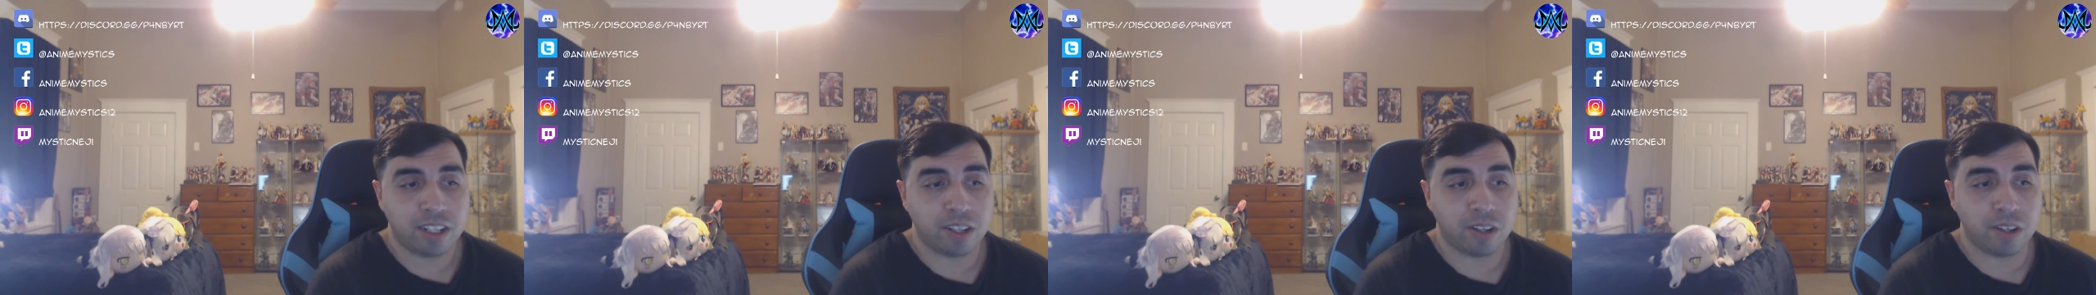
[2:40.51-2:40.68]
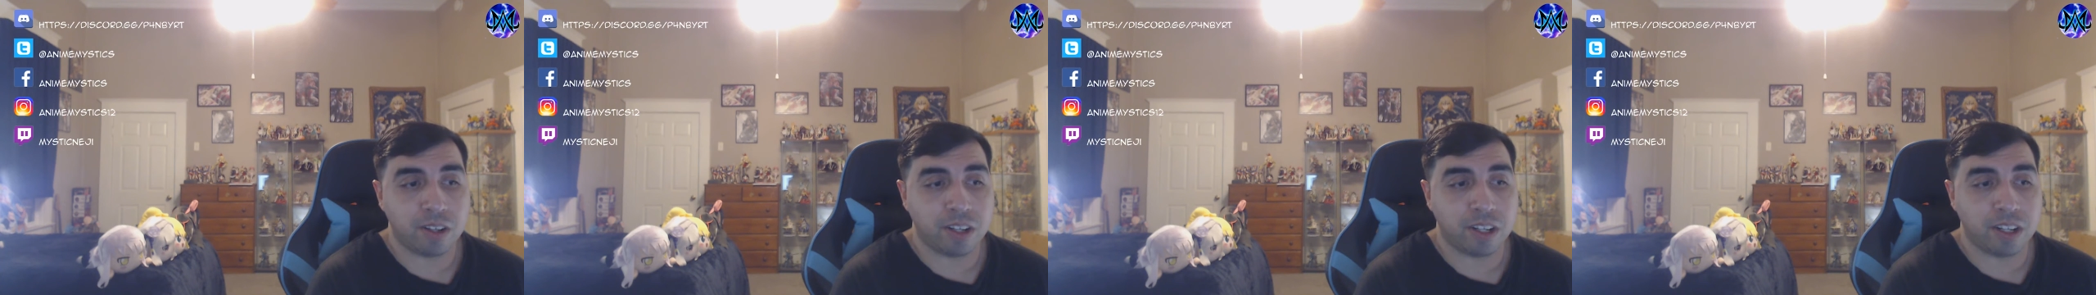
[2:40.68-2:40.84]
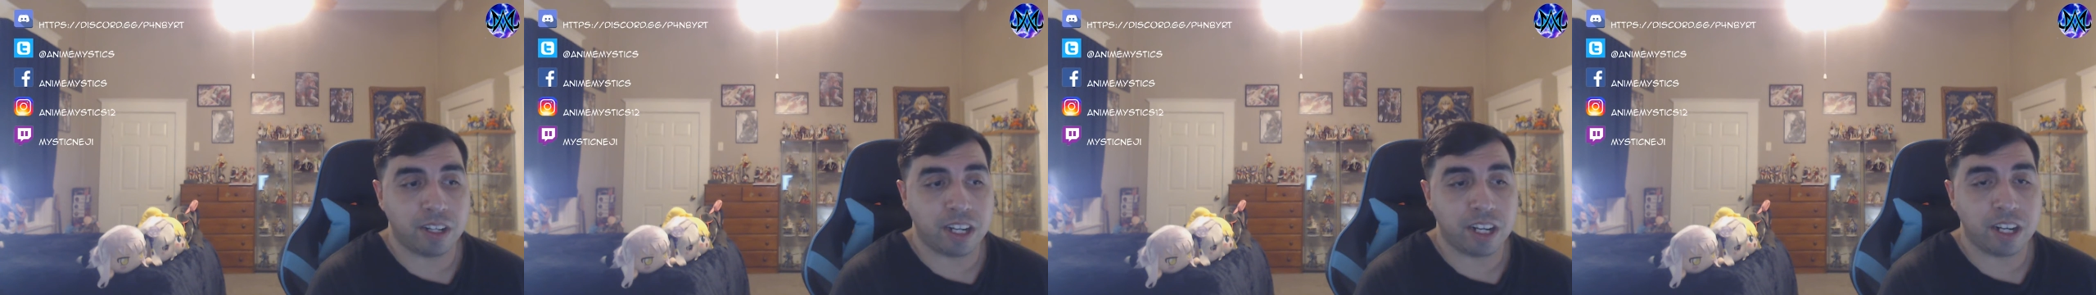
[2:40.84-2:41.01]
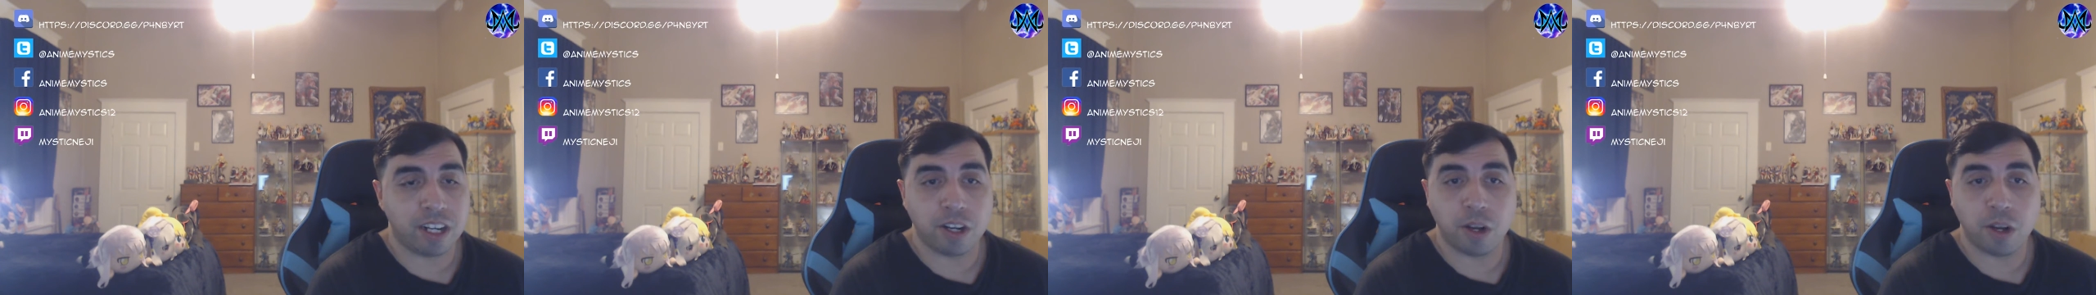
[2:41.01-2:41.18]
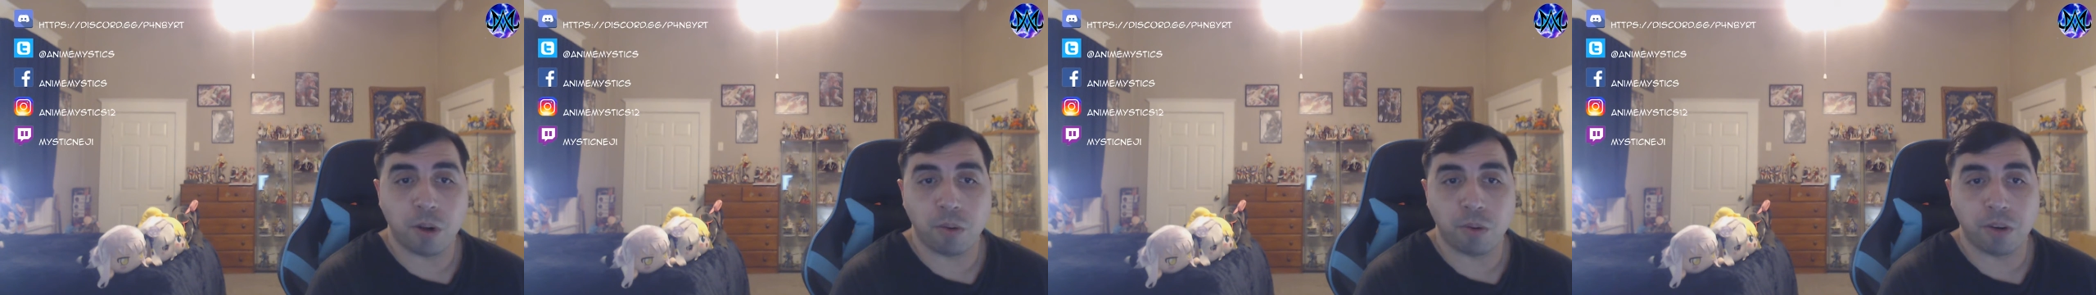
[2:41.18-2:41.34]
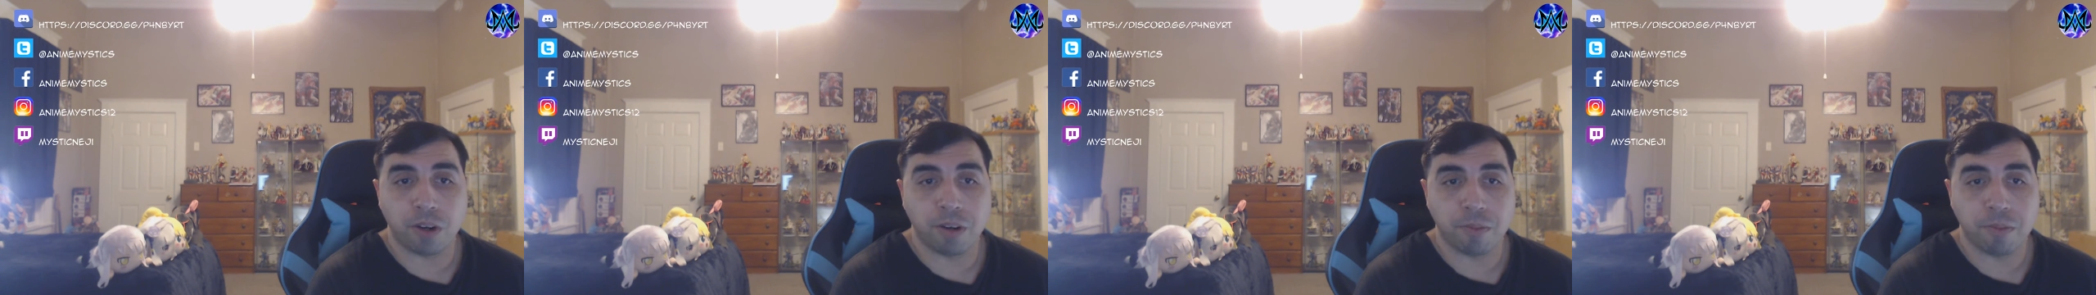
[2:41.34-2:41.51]
going to need an
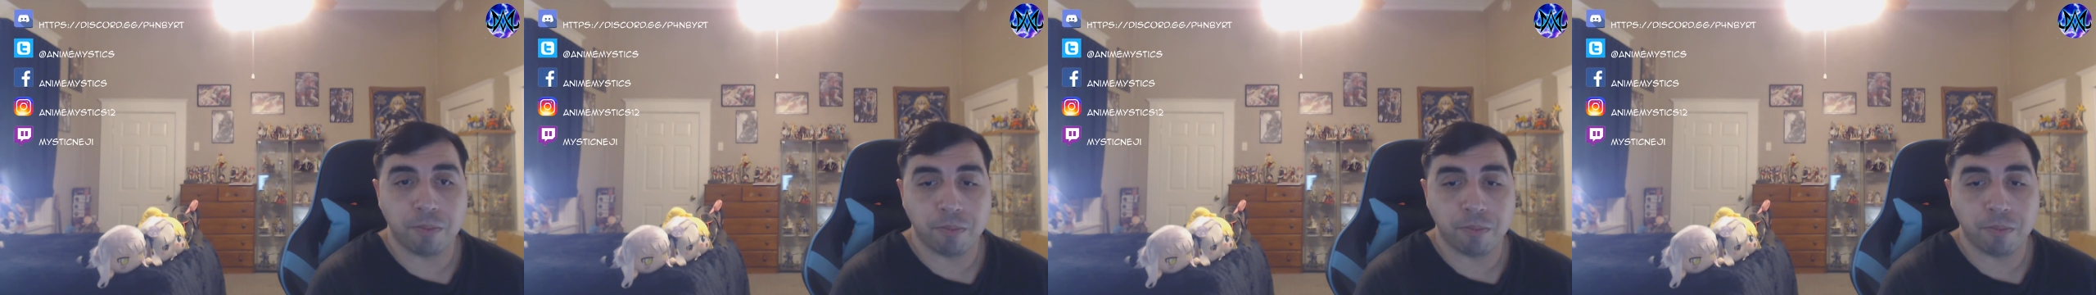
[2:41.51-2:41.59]
owner.